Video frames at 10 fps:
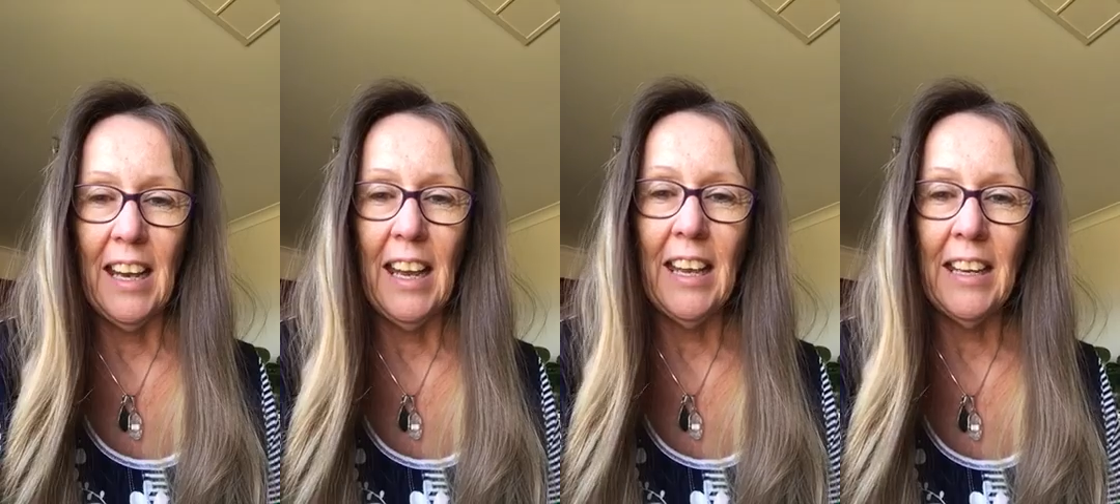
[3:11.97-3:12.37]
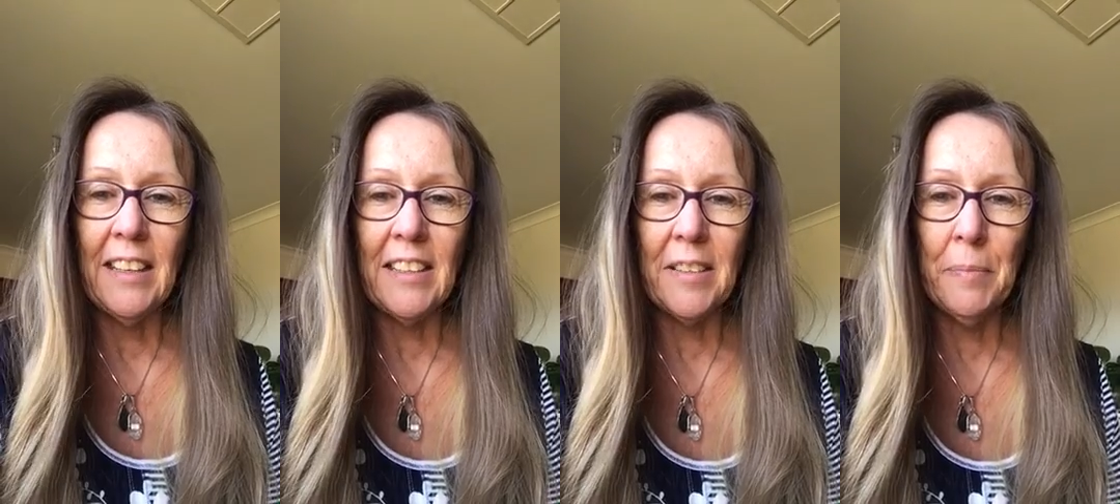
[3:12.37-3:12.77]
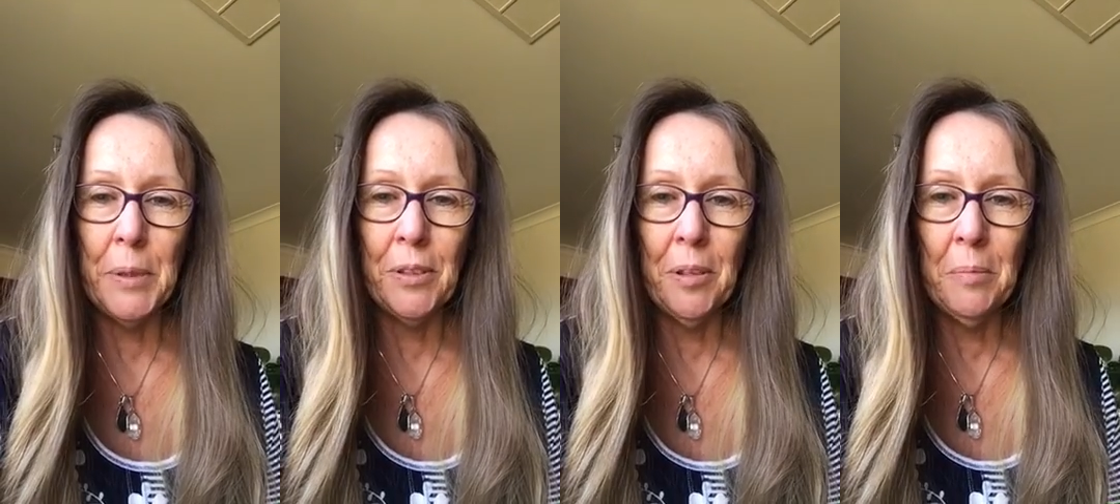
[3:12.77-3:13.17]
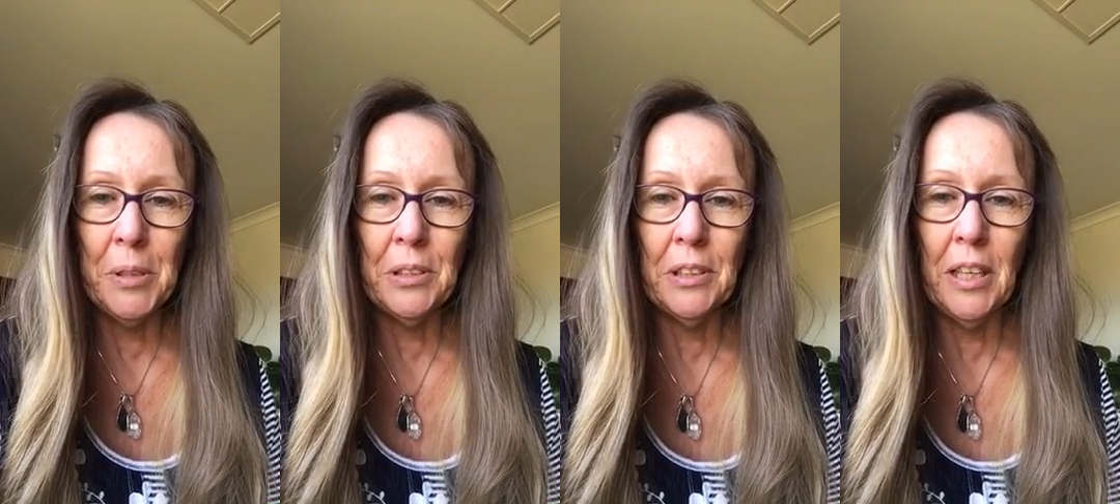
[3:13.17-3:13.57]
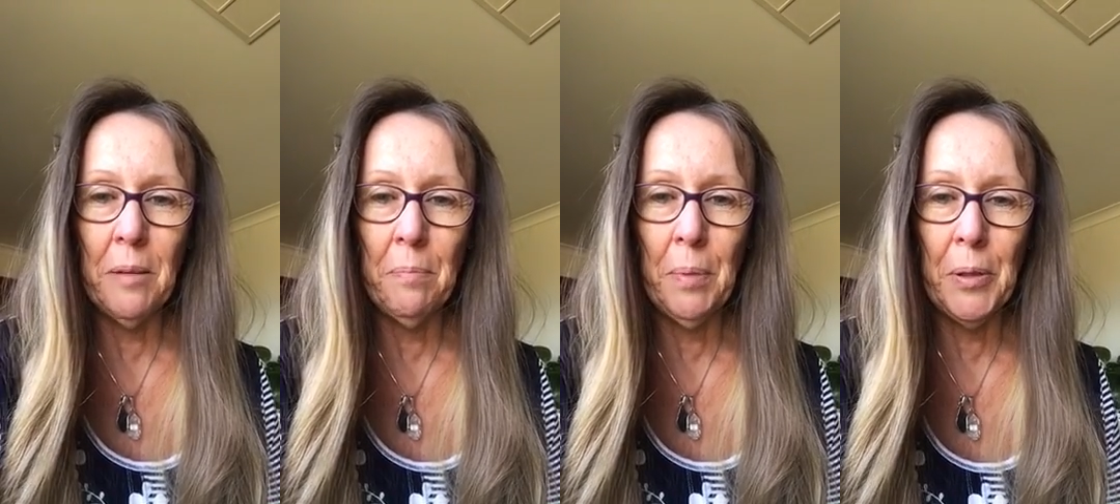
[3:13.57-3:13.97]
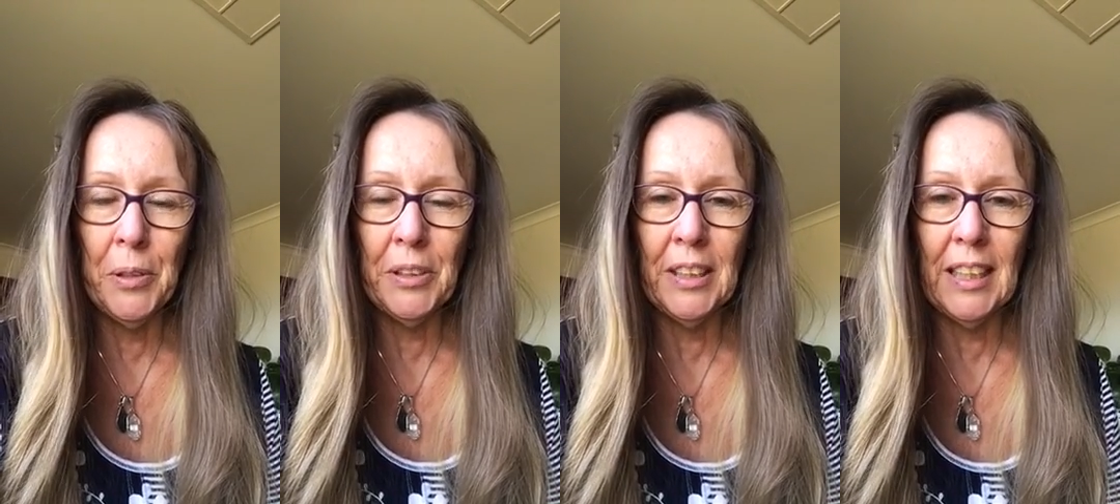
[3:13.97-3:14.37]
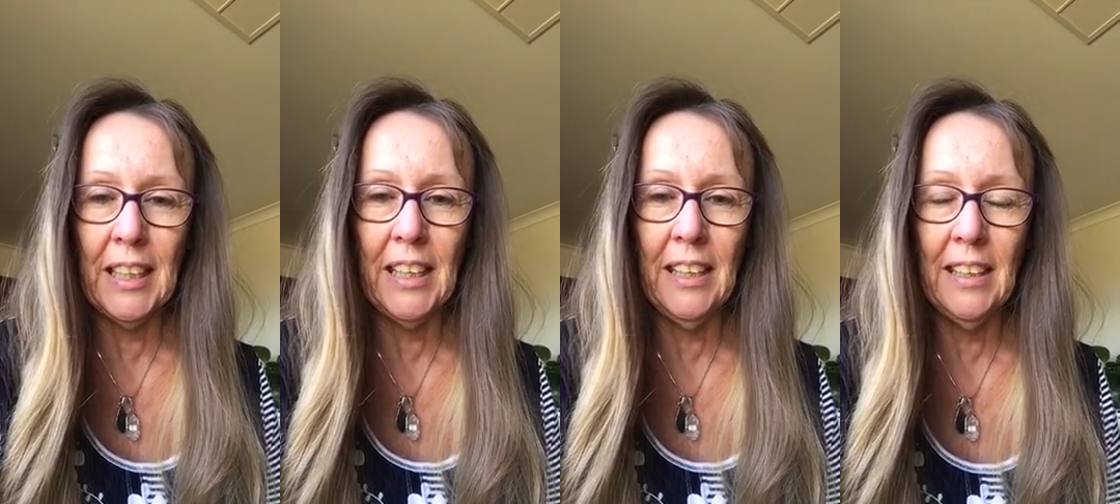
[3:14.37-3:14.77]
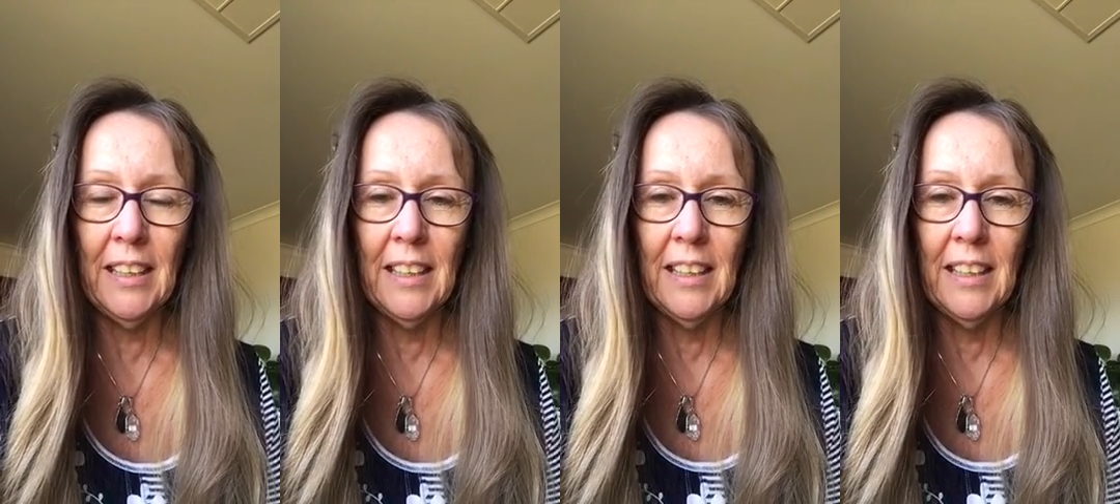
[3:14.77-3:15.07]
And more importantly,